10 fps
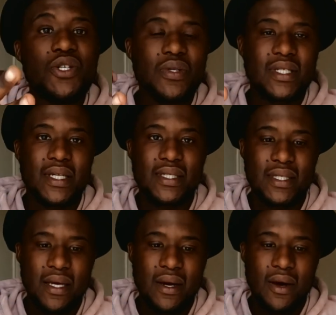
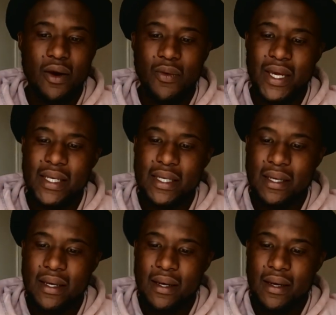shootings already.